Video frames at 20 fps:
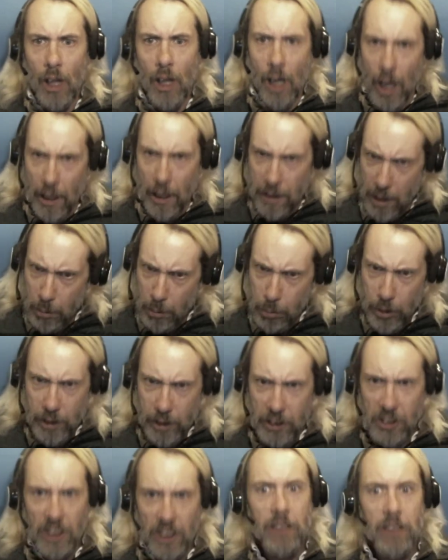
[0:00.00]
I think
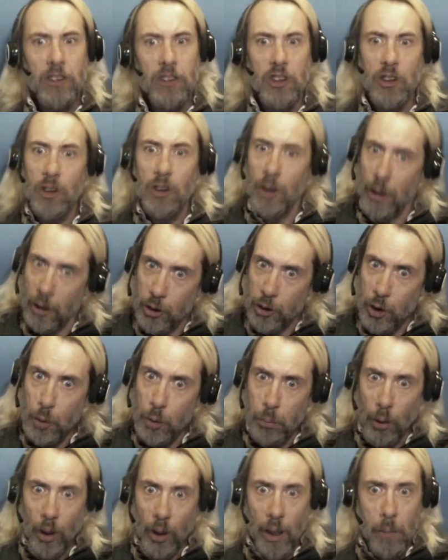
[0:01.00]
Bernie Sanders is a little too
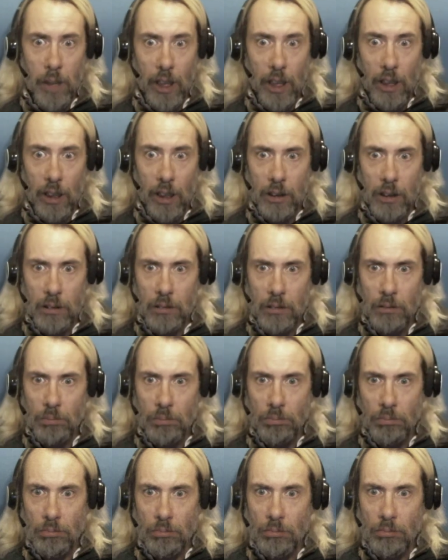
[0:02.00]
polemic.
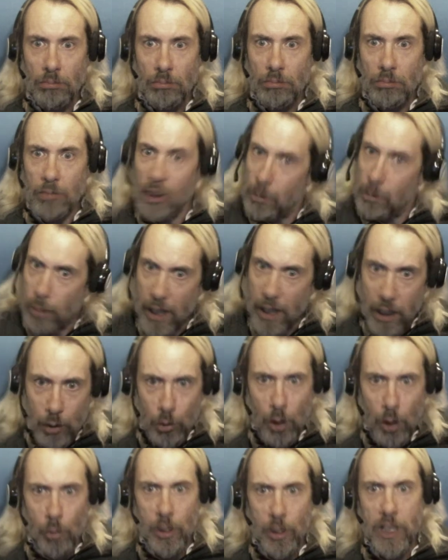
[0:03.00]
He's better than
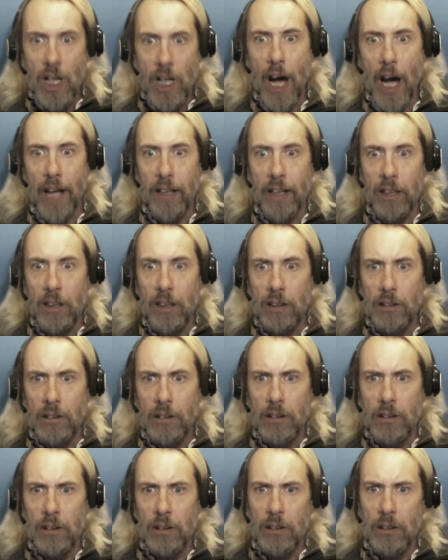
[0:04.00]
what we got.
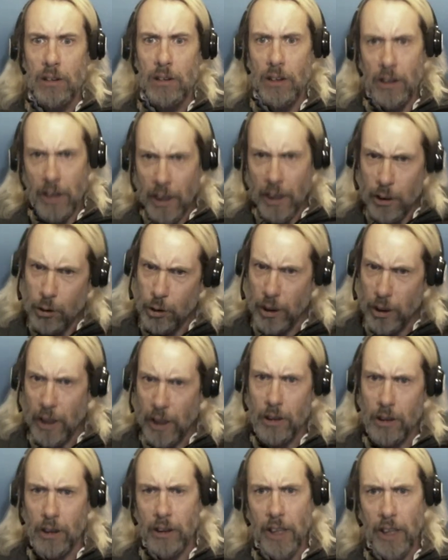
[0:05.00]
I think Andrew
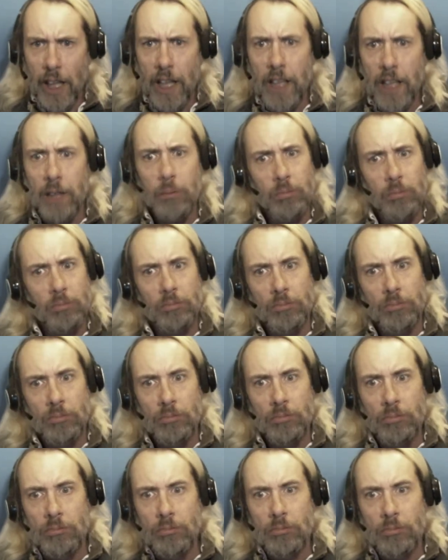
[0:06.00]
Yang
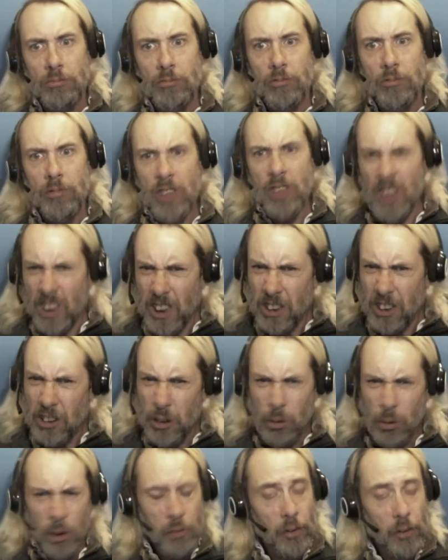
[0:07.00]
needs
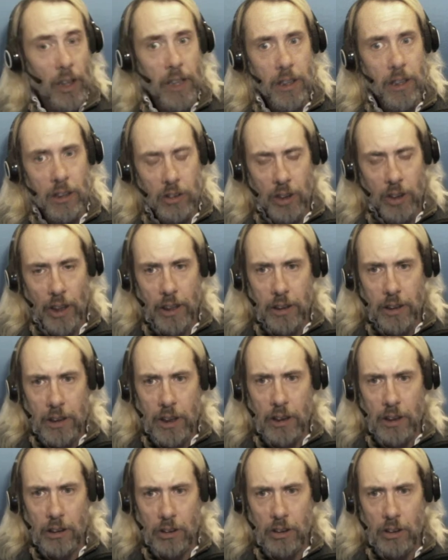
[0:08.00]
to refine his
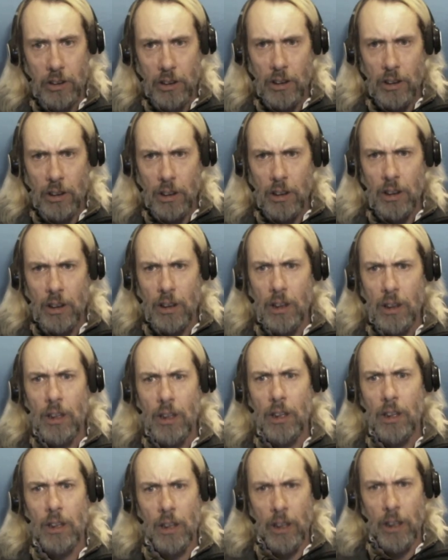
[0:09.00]
ideas.
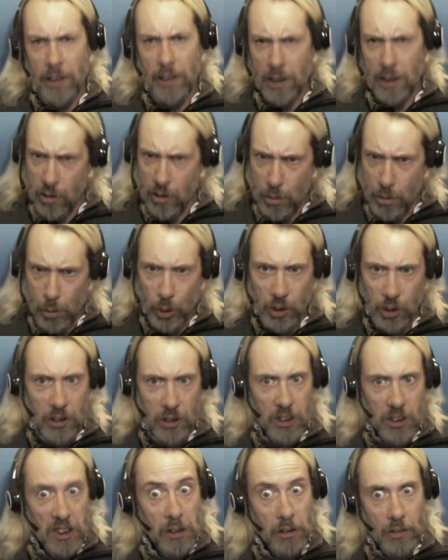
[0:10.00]
I think he's the most
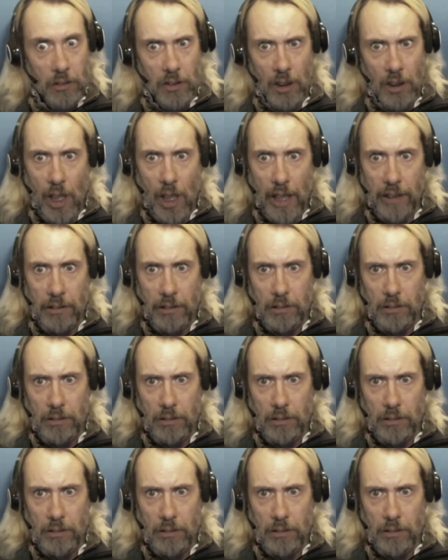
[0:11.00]
sincere of the lot.